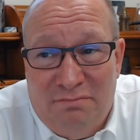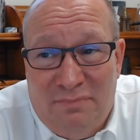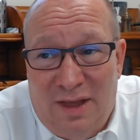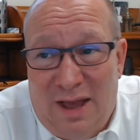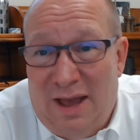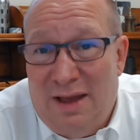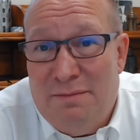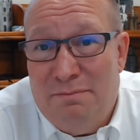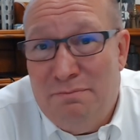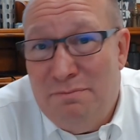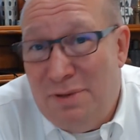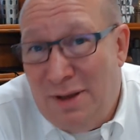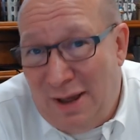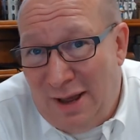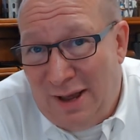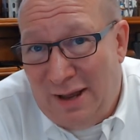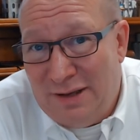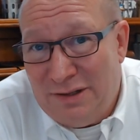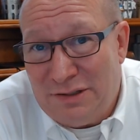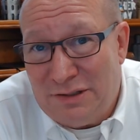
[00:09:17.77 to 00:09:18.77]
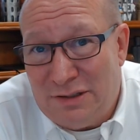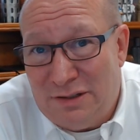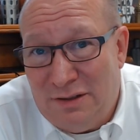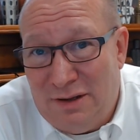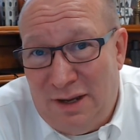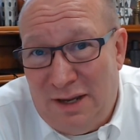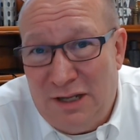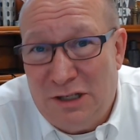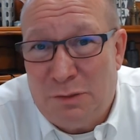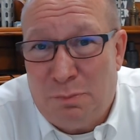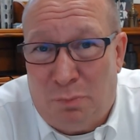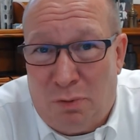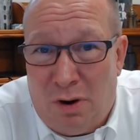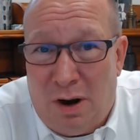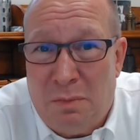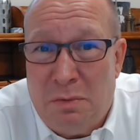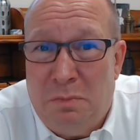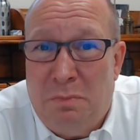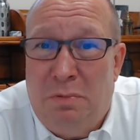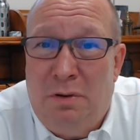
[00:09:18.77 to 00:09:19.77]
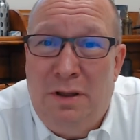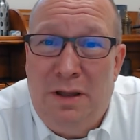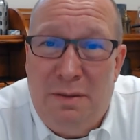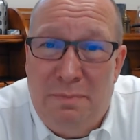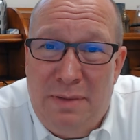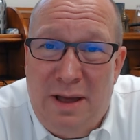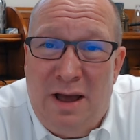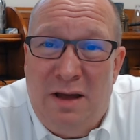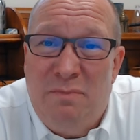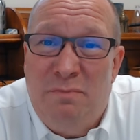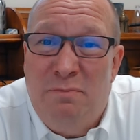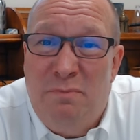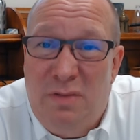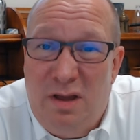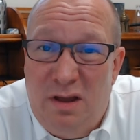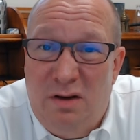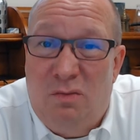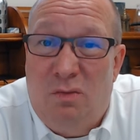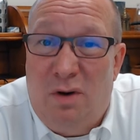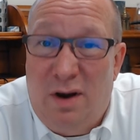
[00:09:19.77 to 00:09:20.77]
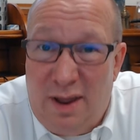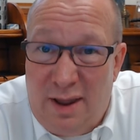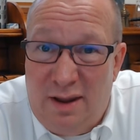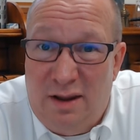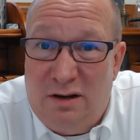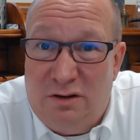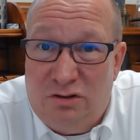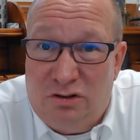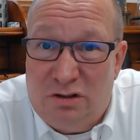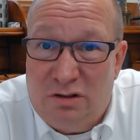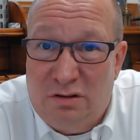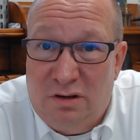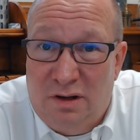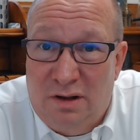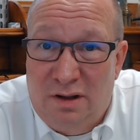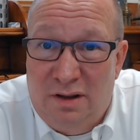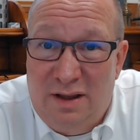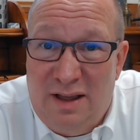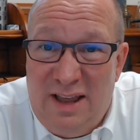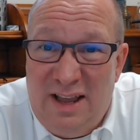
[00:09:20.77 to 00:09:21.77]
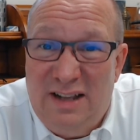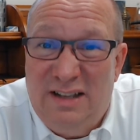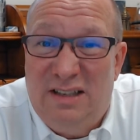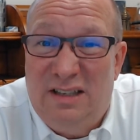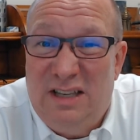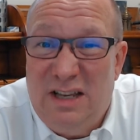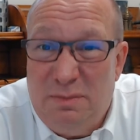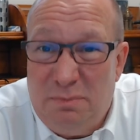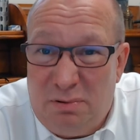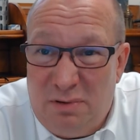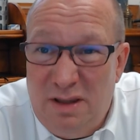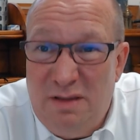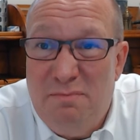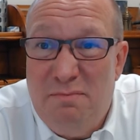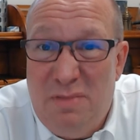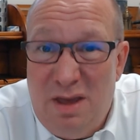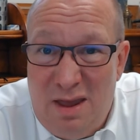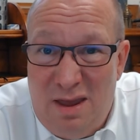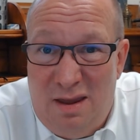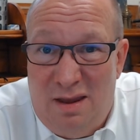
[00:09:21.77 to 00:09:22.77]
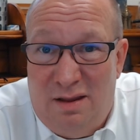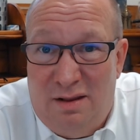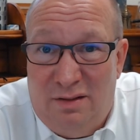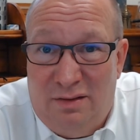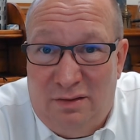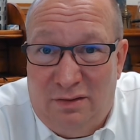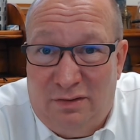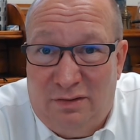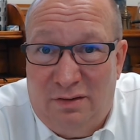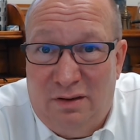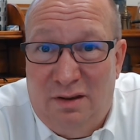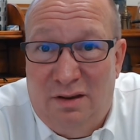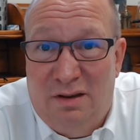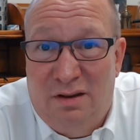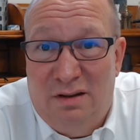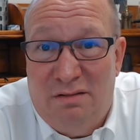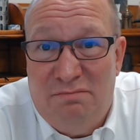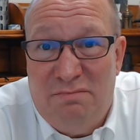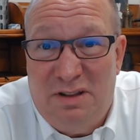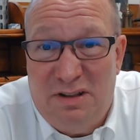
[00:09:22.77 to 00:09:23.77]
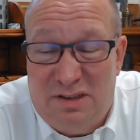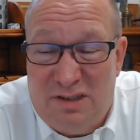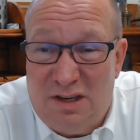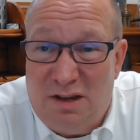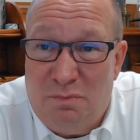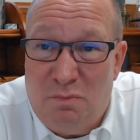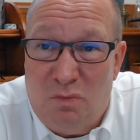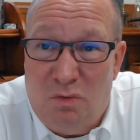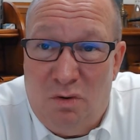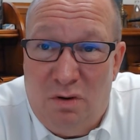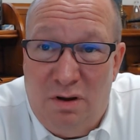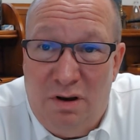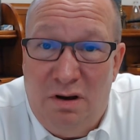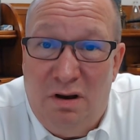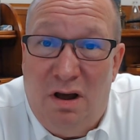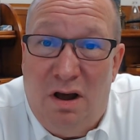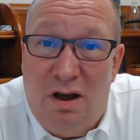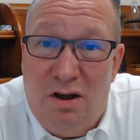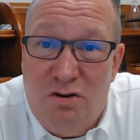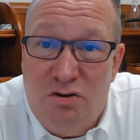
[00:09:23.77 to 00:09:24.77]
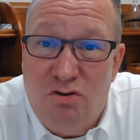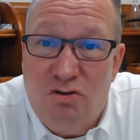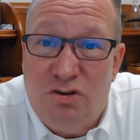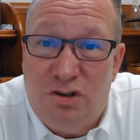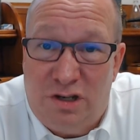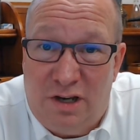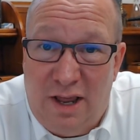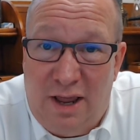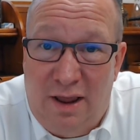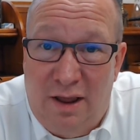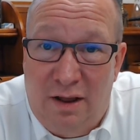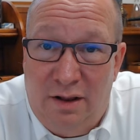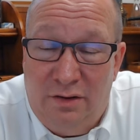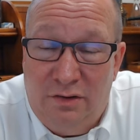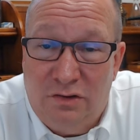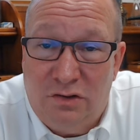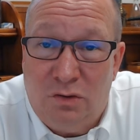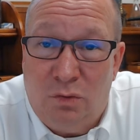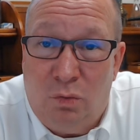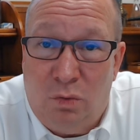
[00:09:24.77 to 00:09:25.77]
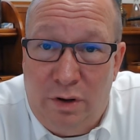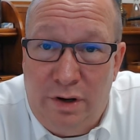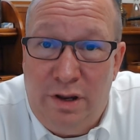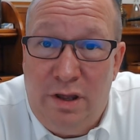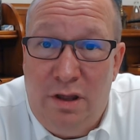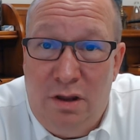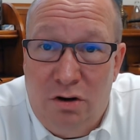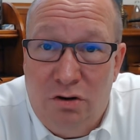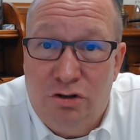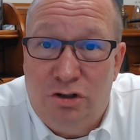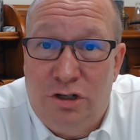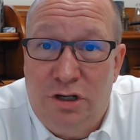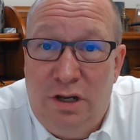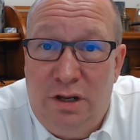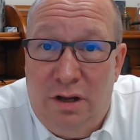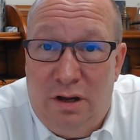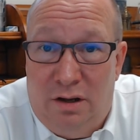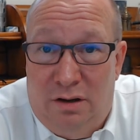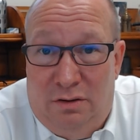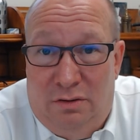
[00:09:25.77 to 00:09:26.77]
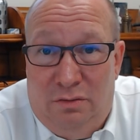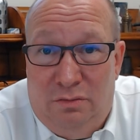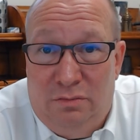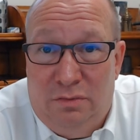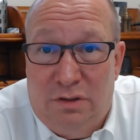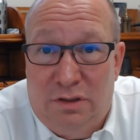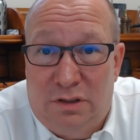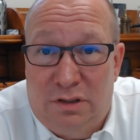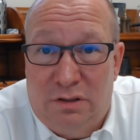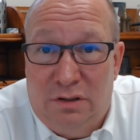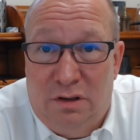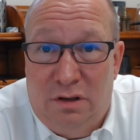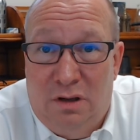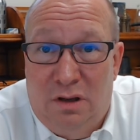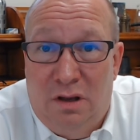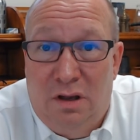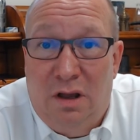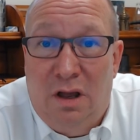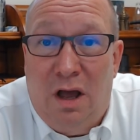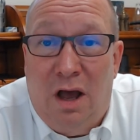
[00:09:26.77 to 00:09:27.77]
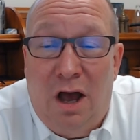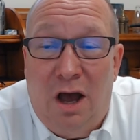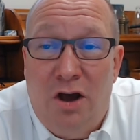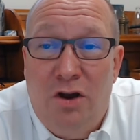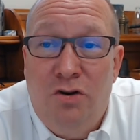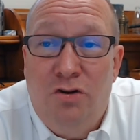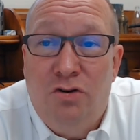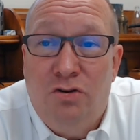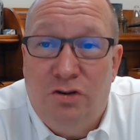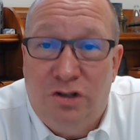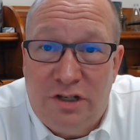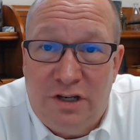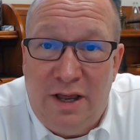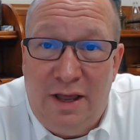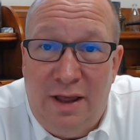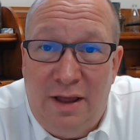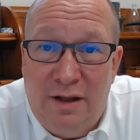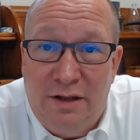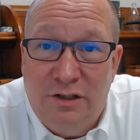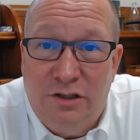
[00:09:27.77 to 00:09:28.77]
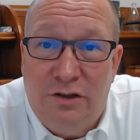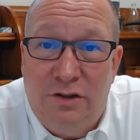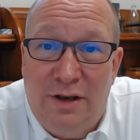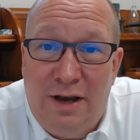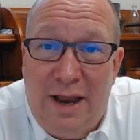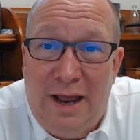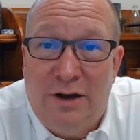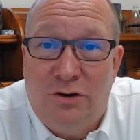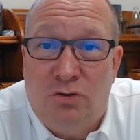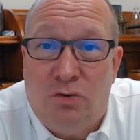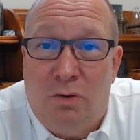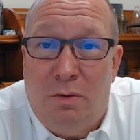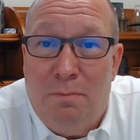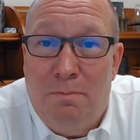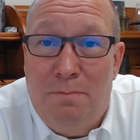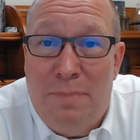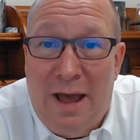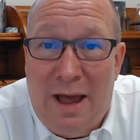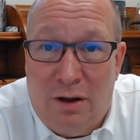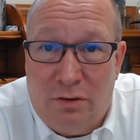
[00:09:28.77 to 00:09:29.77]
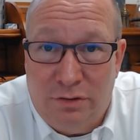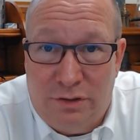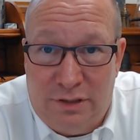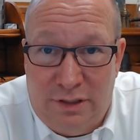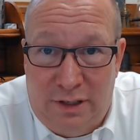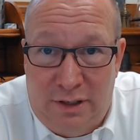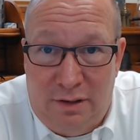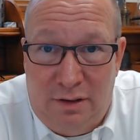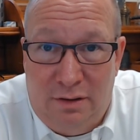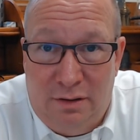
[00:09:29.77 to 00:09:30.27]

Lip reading: At best, it's probably about mid-range. It simply means that someone understands what he or she owns, understands the natural bounty